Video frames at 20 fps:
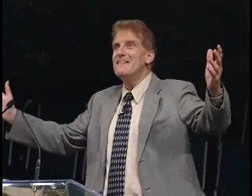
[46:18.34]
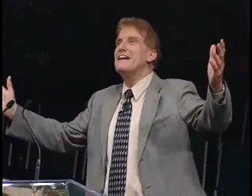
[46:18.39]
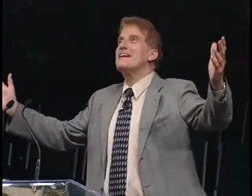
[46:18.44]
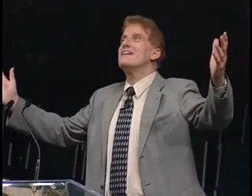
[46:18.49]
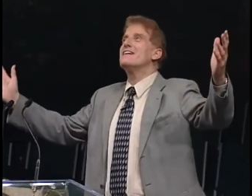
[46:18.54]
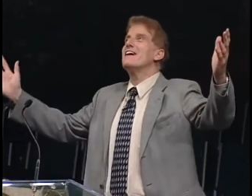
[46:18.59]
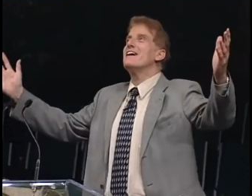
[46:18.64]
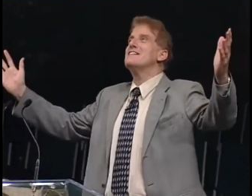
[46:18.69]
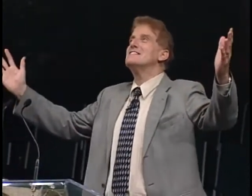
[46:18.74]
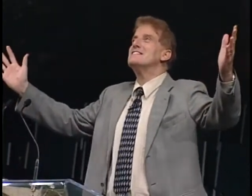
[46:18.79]

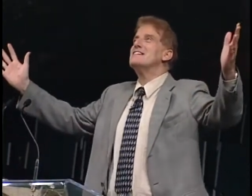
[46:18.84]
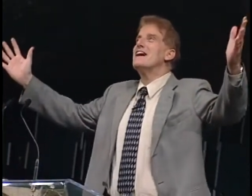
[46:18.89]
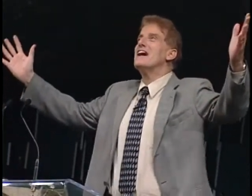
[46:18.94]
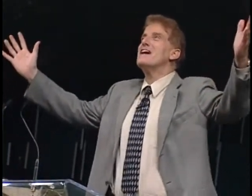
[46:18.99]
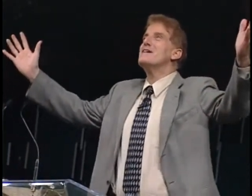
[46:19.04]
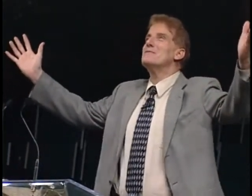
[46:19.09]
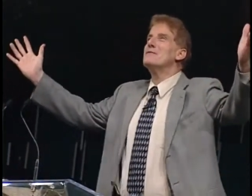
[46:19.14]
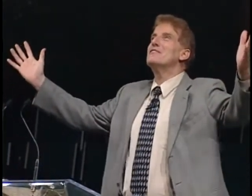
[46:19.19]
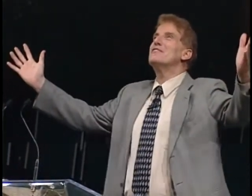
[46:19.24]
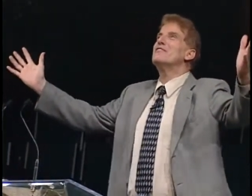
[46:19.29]

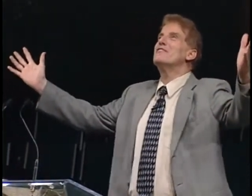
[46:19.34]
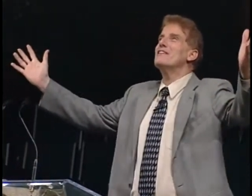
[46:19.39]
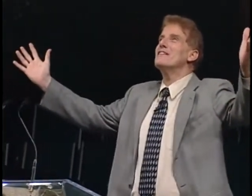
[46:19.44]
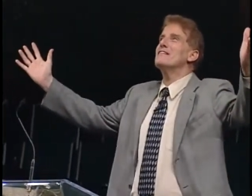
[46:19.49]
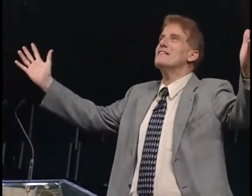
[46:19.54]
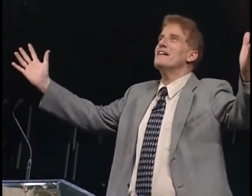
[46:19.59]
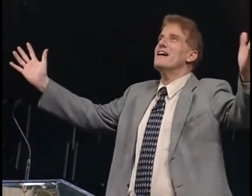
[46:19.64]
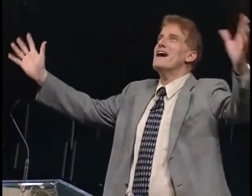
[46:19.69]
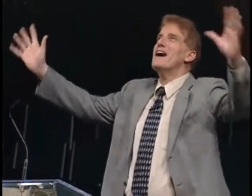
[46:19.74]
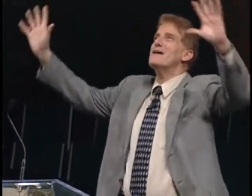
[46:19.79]
recognizing I am a
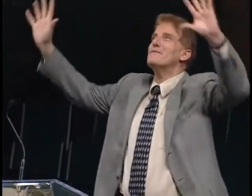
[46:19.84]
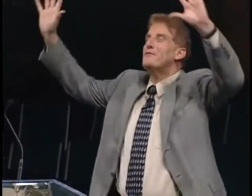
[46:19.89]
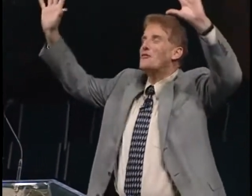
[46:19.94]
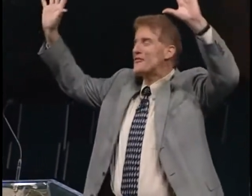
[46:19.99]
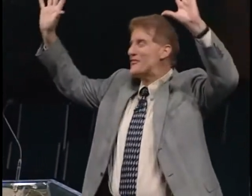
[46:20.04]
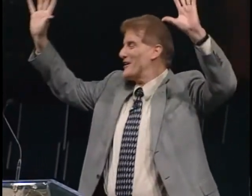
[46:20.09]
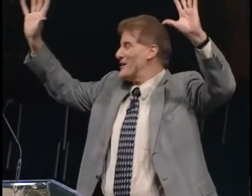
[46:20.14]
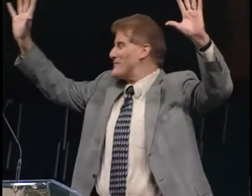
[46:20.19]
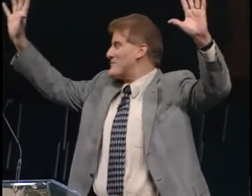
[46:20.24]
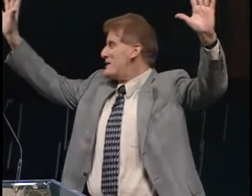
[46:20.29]
sinner, I am
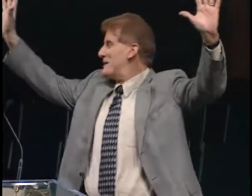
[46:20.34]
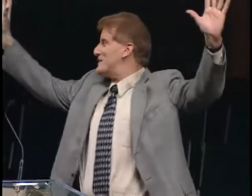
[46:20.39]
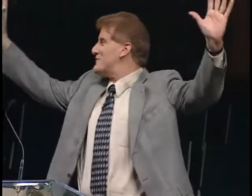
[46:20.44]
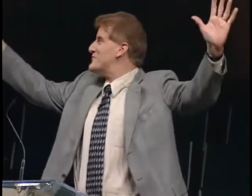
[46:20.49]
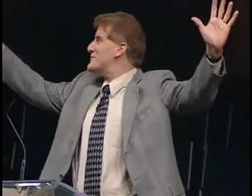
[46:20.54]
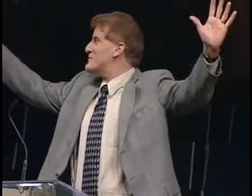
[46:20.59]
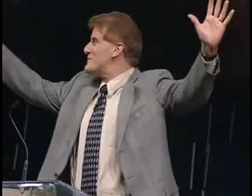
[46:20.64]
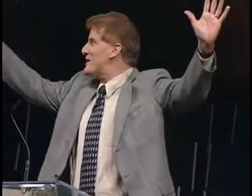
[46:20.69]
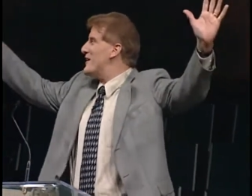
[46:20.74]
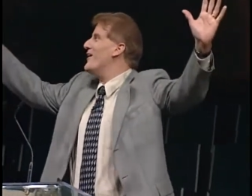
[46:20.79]

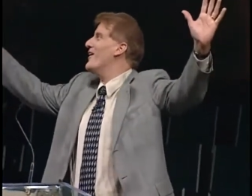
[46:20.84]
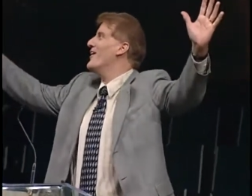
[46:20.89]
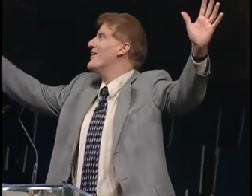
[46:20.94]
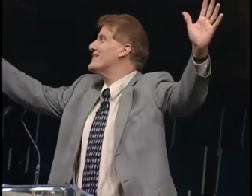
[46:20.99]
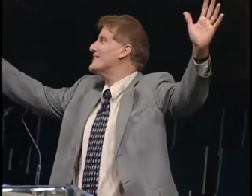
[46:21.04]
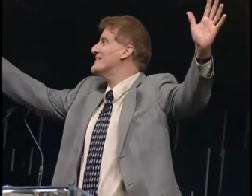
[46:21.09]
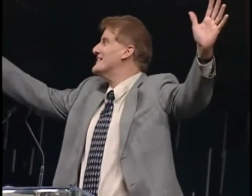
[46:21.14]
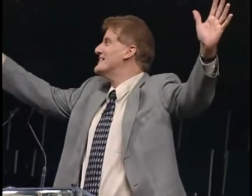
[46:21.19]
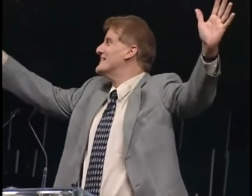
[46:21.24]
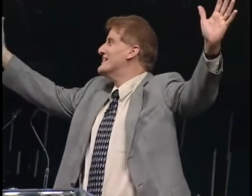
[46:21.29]
separated from
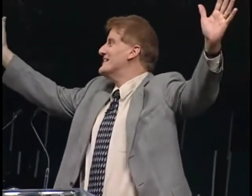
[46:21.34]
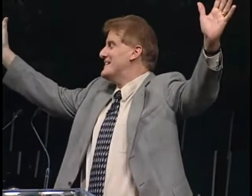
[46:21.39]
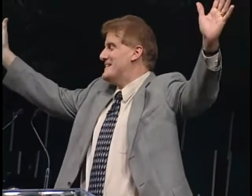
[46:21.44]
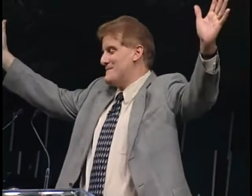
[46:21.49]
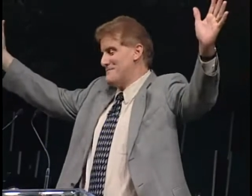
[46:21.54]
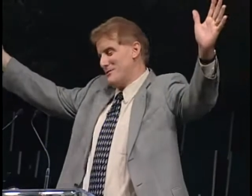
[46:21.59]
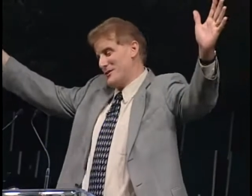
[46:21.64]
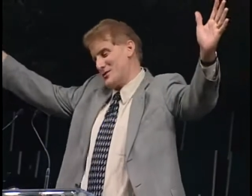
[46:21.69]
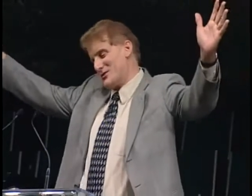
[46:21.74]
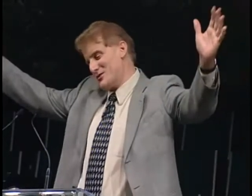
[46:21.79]
God,
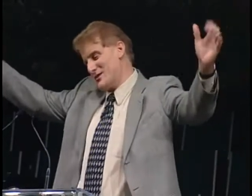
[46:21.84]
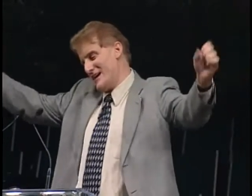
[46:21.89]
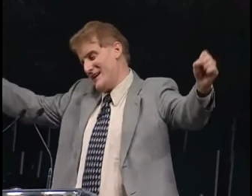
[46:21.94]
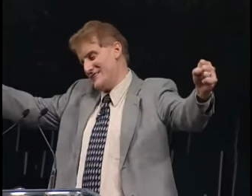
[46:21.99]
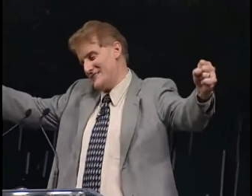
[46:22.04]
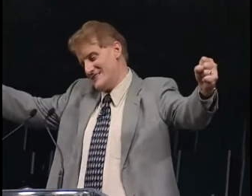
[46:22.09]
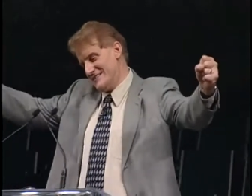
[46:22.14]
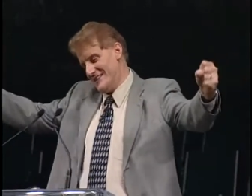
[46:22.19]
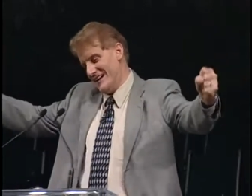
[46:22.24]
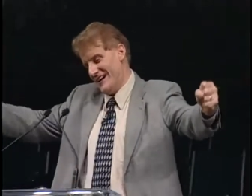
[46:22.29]
but
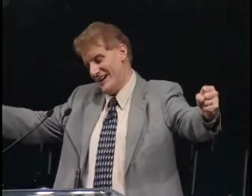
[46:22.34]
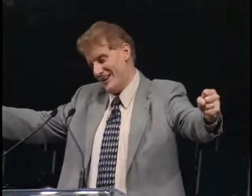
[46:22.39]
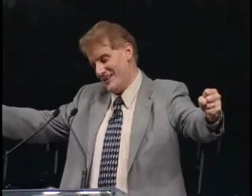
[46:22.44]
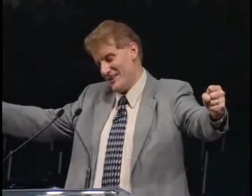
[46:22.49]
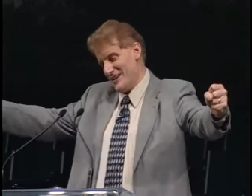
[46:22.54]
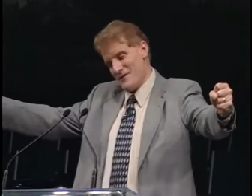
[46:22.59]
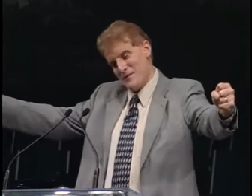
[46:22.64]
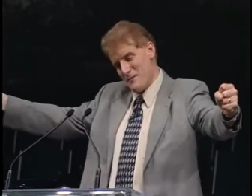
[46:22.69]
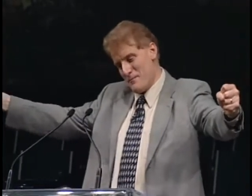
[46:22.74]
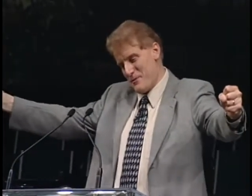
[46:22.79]
Christ
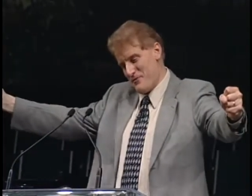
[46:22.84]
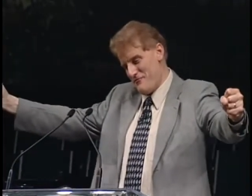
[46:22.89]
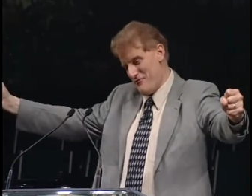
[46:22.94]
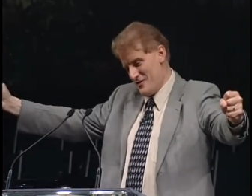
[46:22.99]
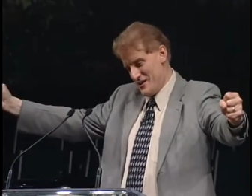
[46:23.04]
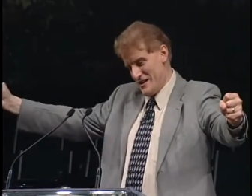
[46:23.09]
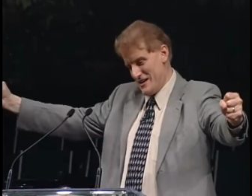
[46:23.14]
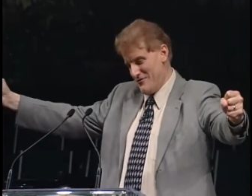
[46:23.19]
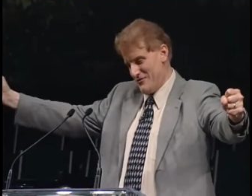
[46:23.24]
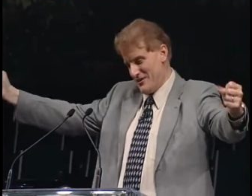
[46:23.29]
died that I might be
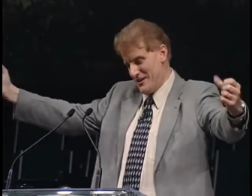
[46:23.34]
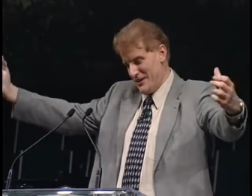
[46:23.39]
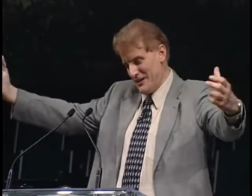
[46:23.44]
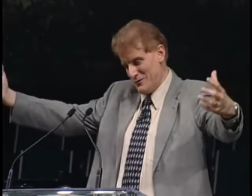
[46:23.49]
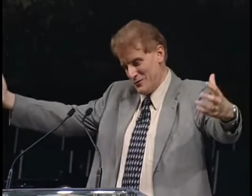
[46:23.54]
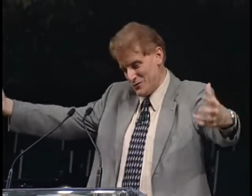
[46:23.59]
forgiven.